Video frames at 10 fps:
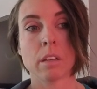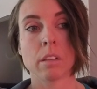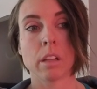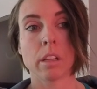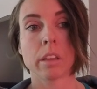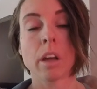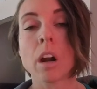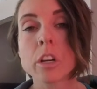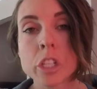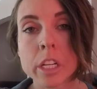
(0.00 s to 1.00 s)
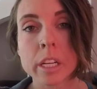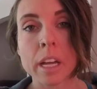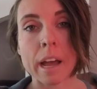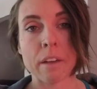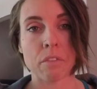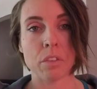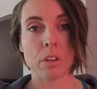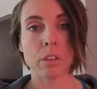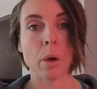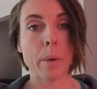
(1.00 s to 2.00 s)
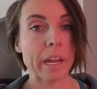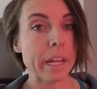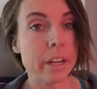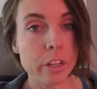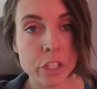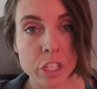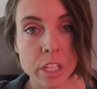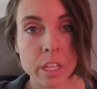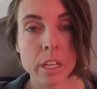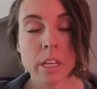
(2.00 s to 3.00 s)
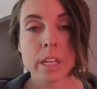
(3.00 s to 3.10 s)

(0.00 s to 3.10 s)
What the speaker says: lethargic, I feel low on energy.